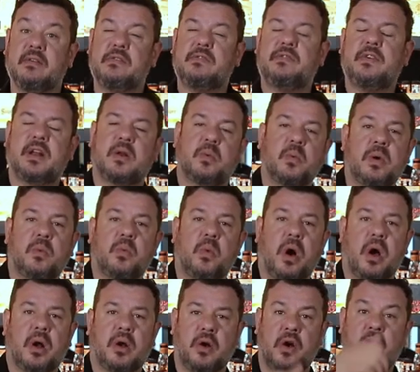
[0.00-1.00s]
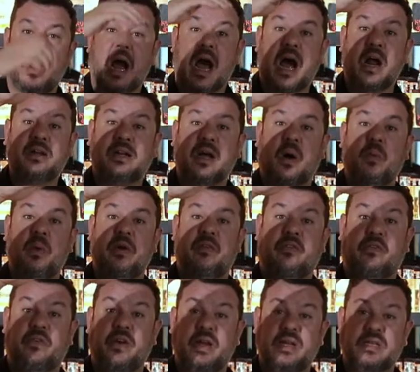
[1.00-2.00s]
fill it with water, and that will
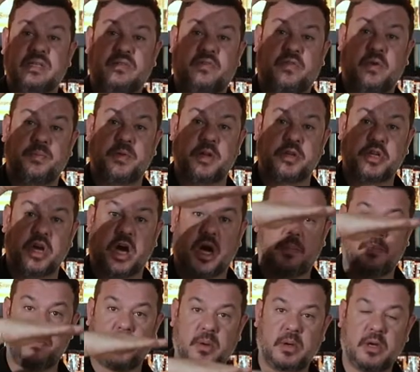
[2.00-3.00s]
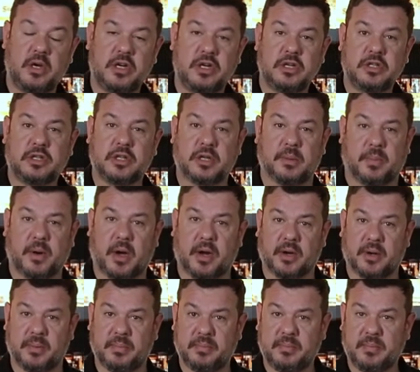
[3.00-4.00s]
freeze from the top to the
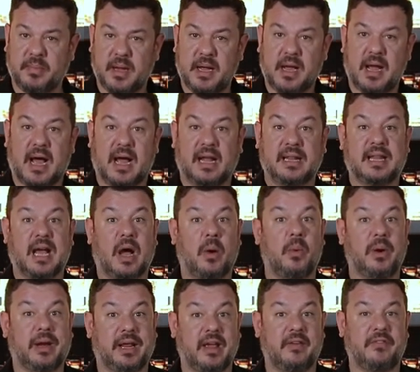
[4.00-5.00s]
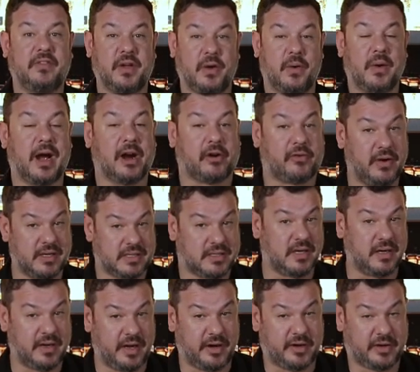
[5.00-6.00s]
bottom, and that would give you a
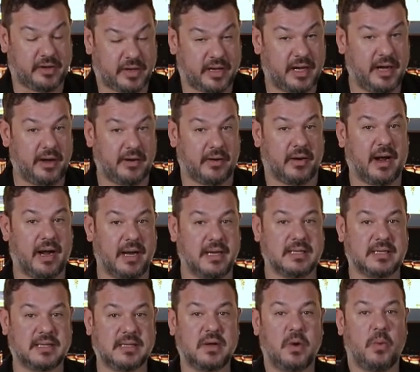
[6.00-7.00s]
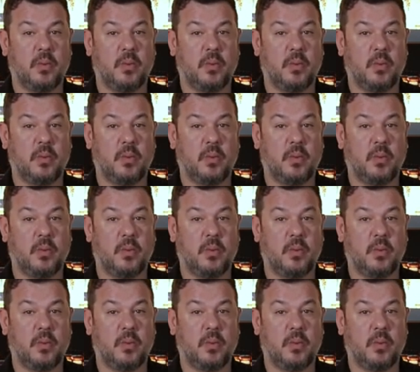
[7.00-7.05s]
crystal clear ice